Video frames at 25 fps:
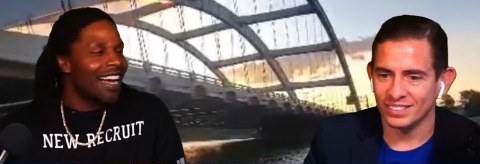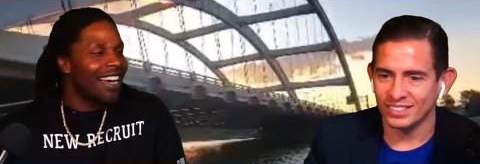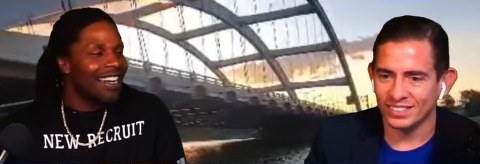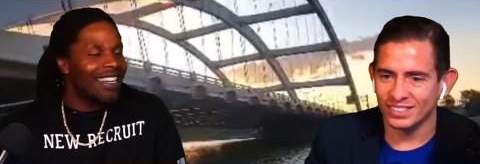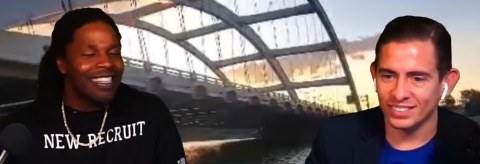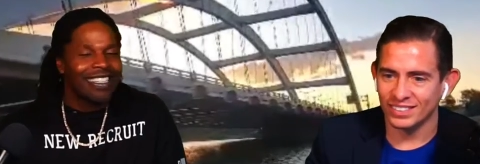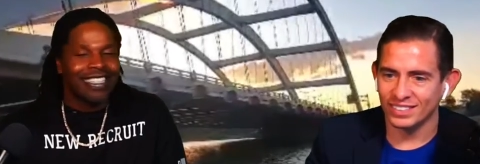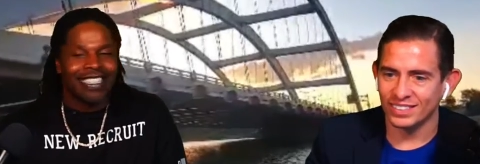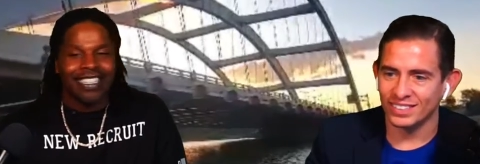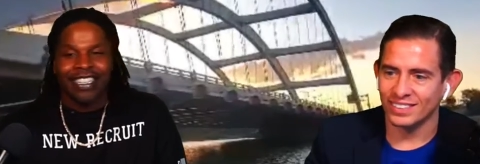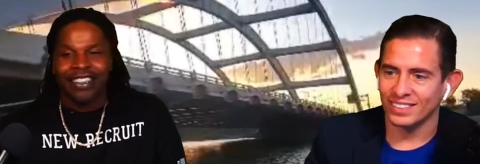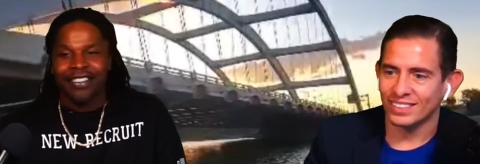Speaker 1: I
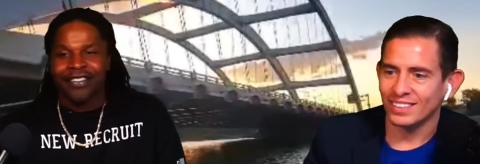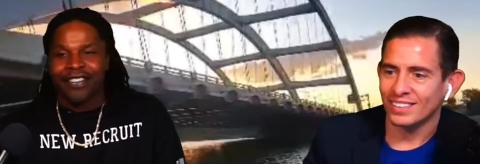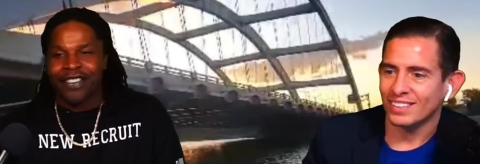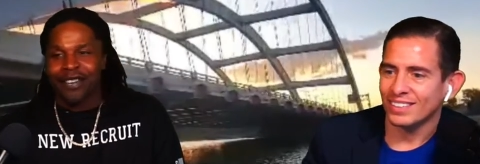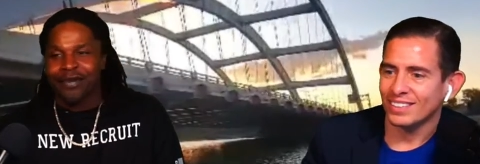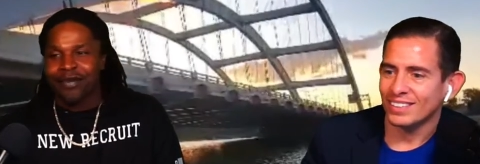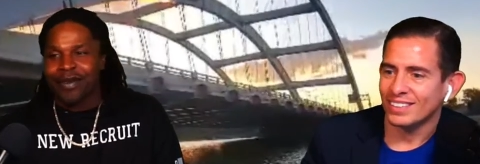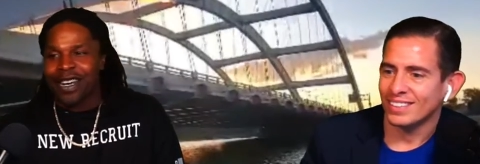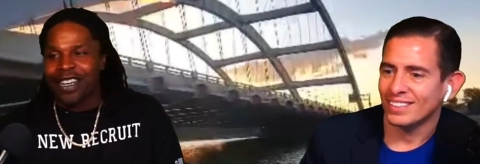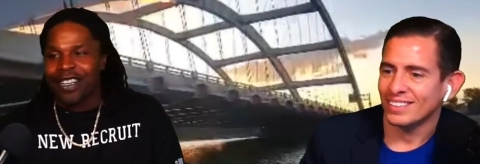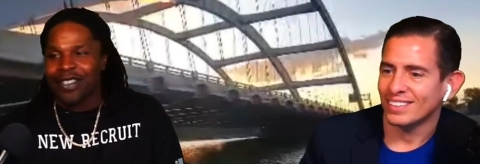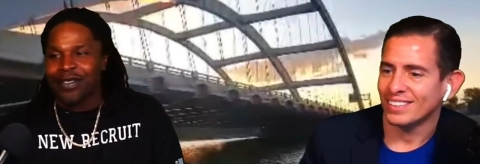can see if
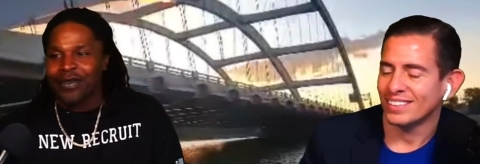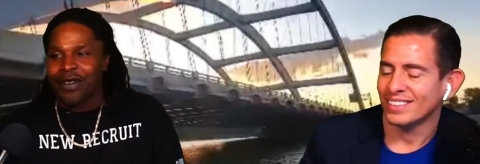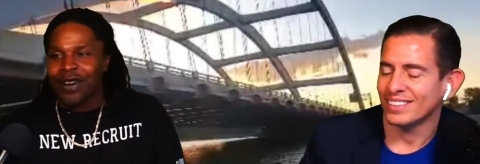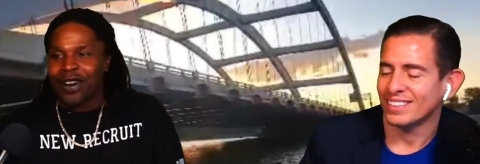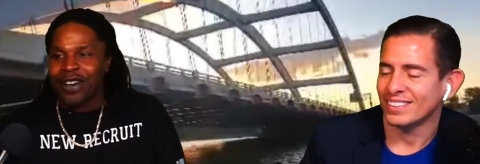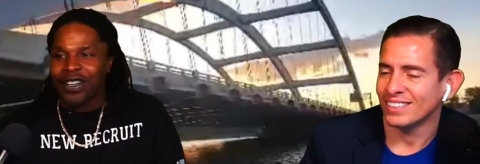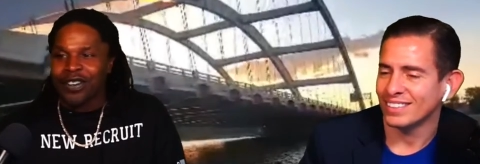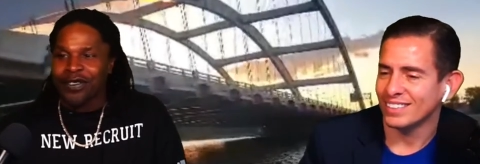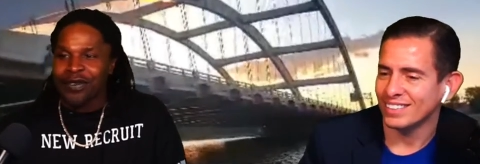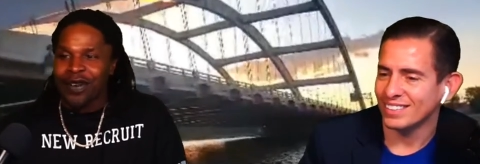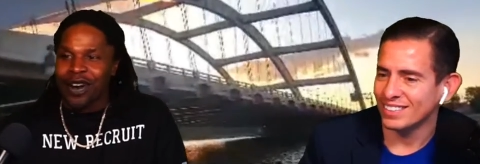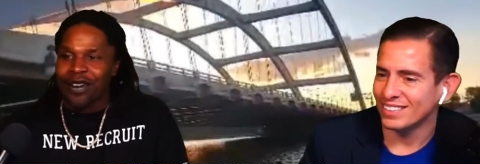somebody's
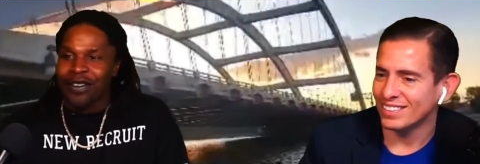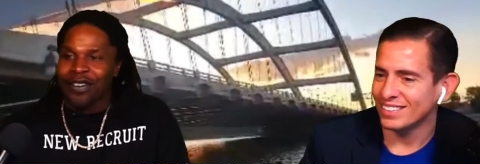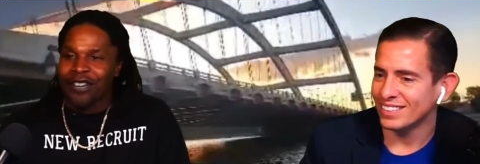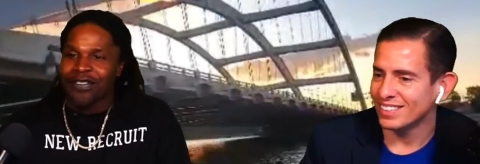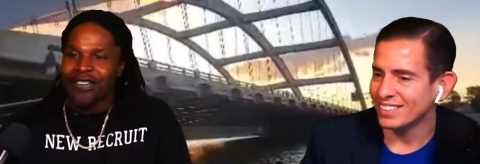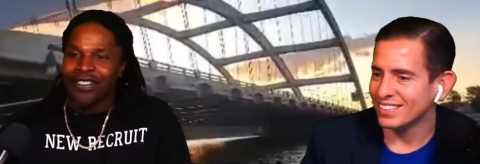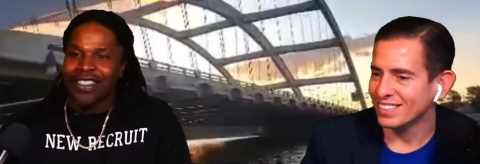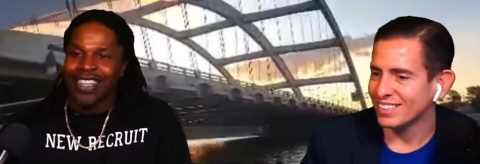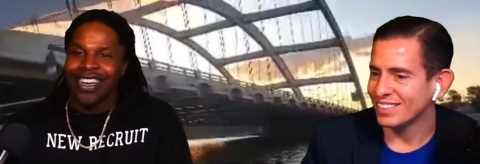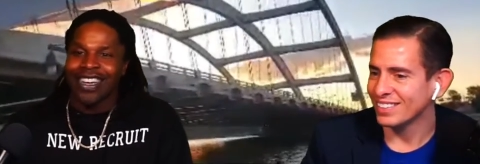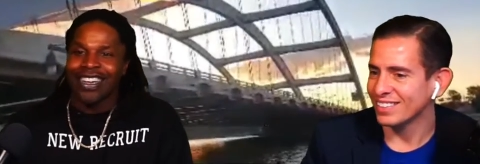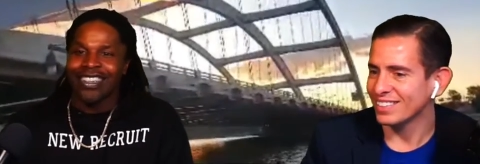walking around
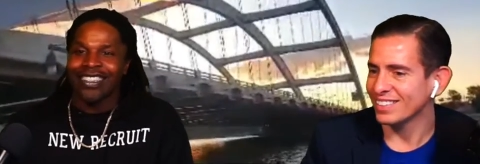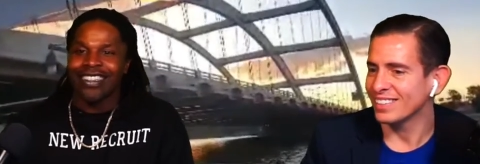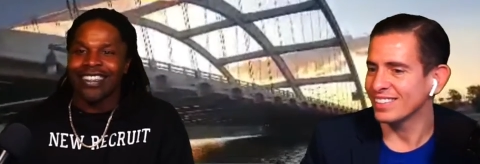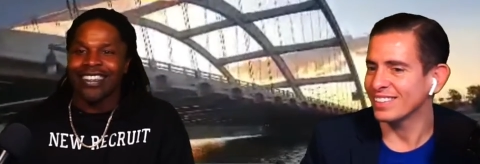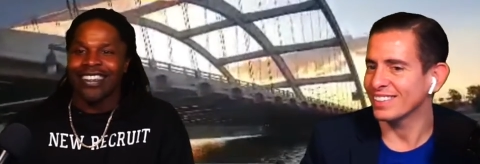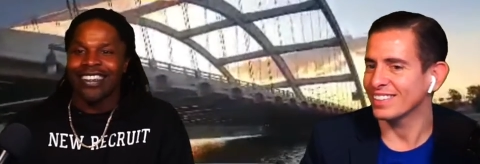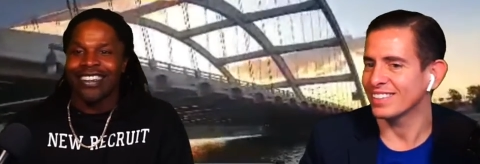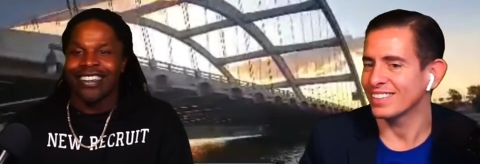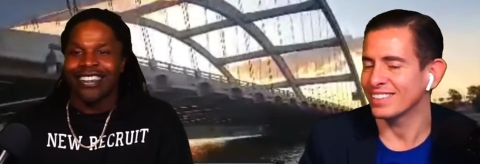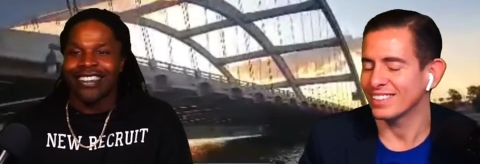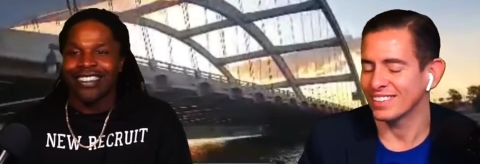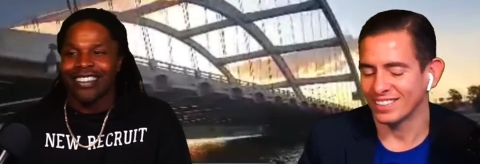with
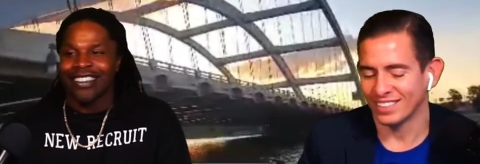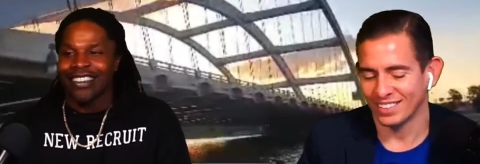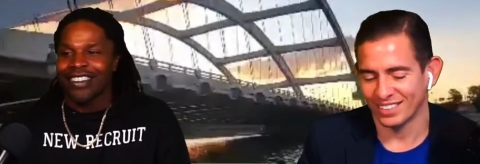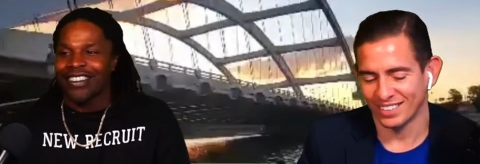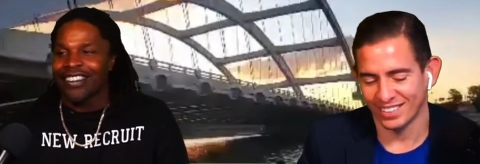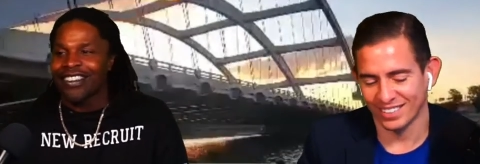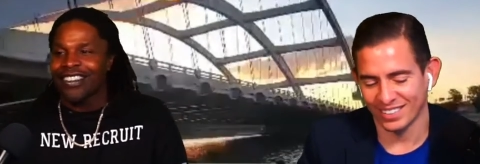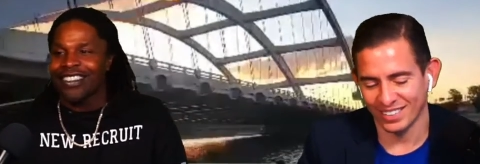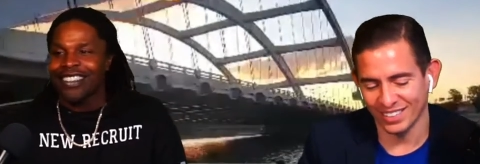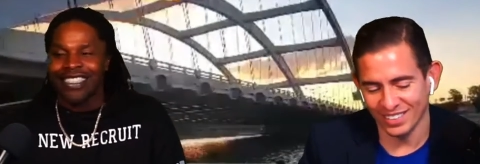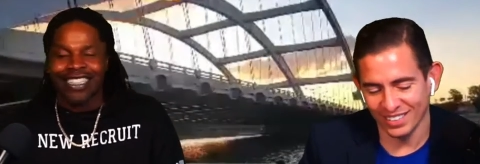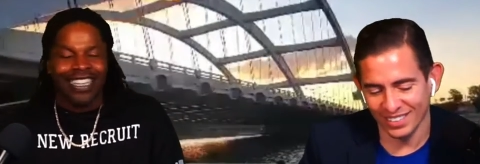flashcards
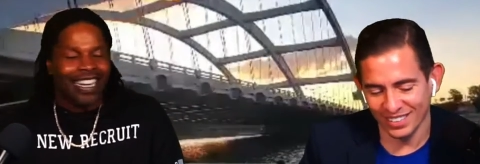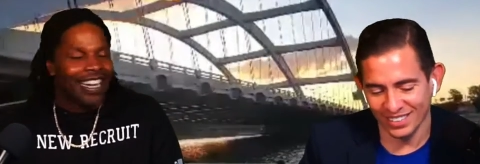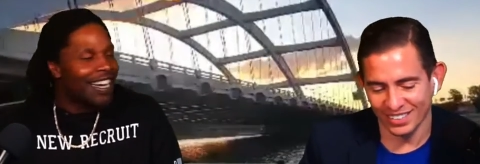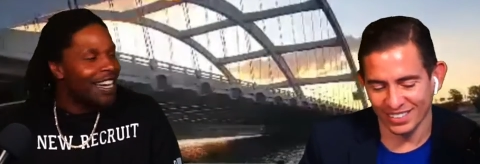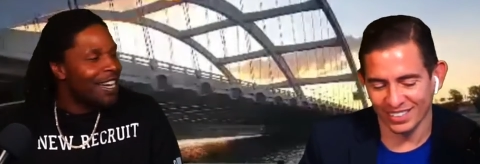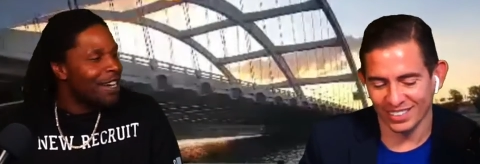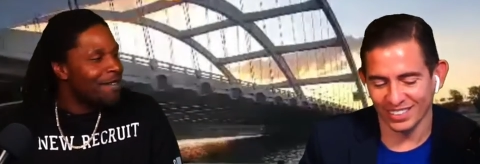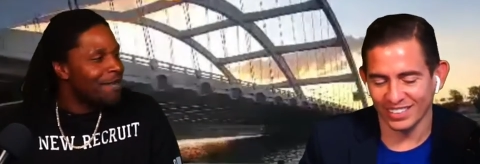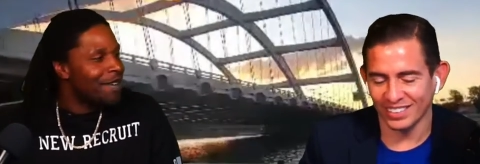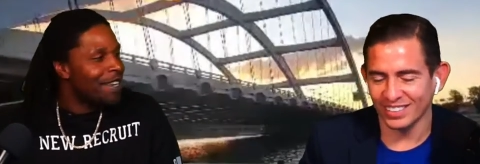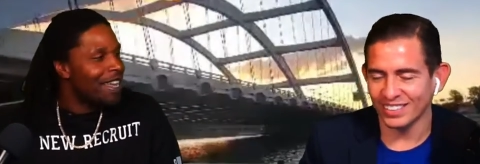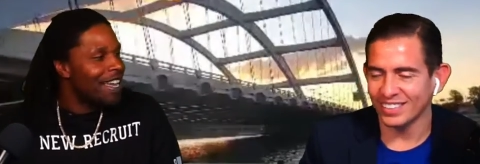all the
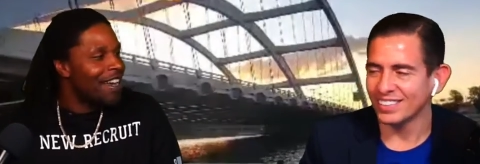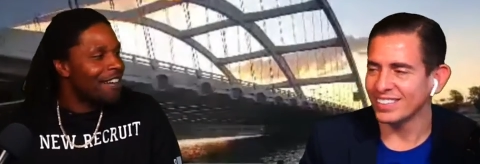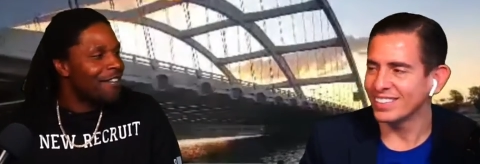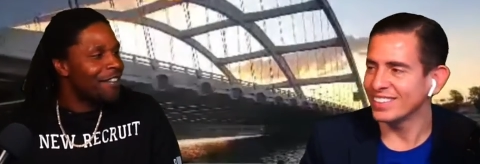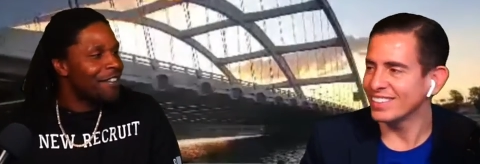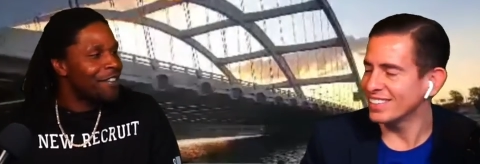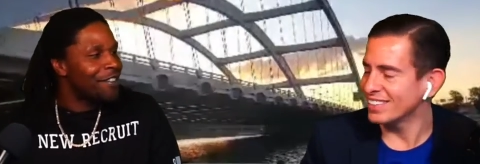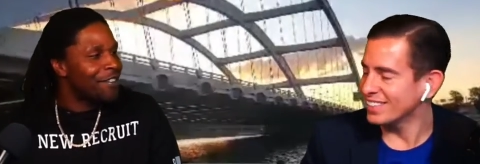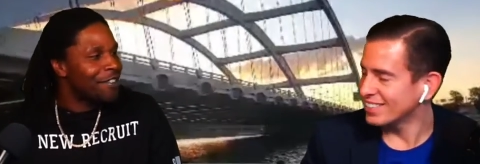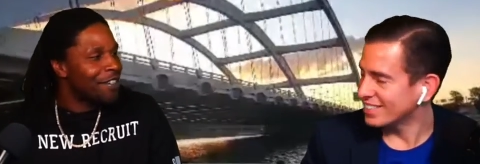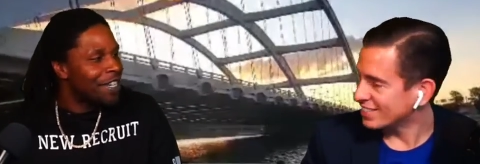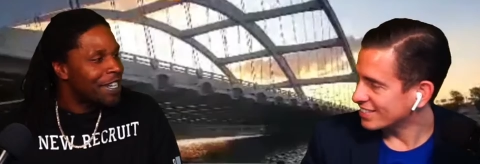time and
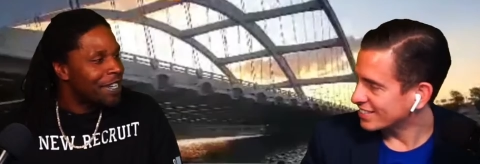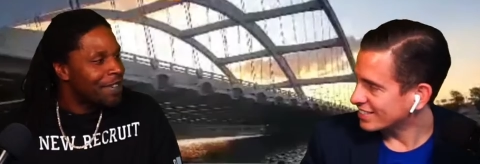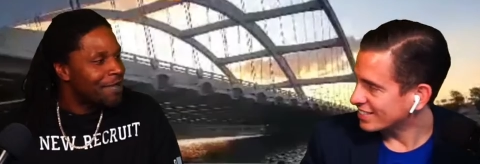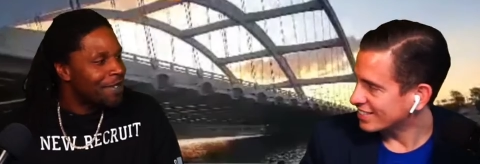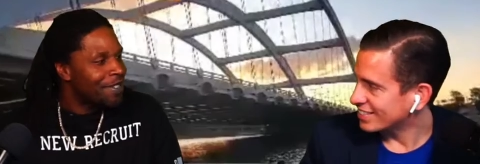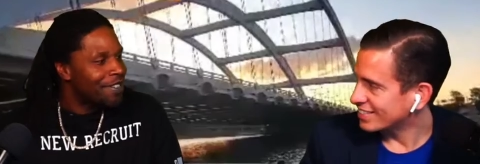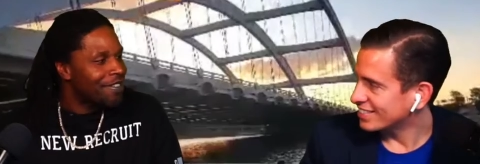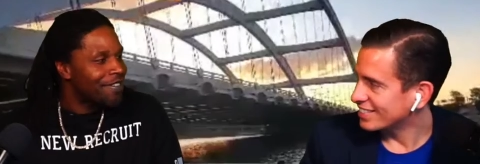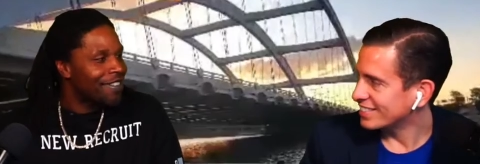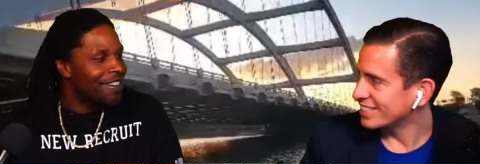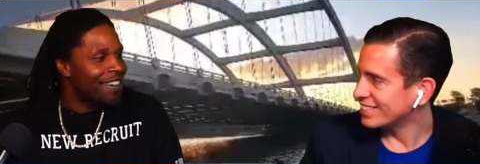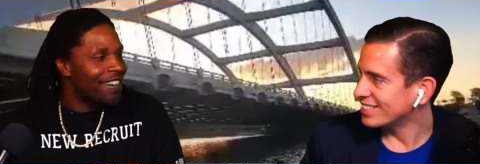having
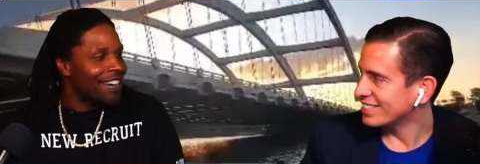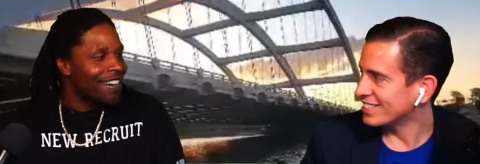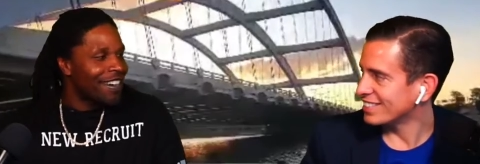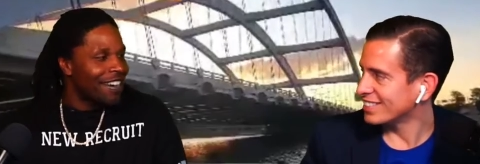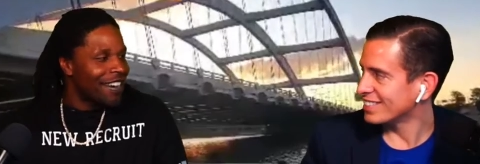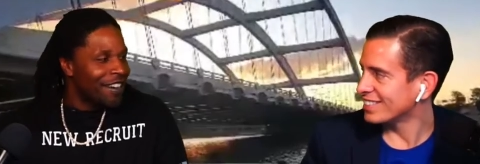dreams of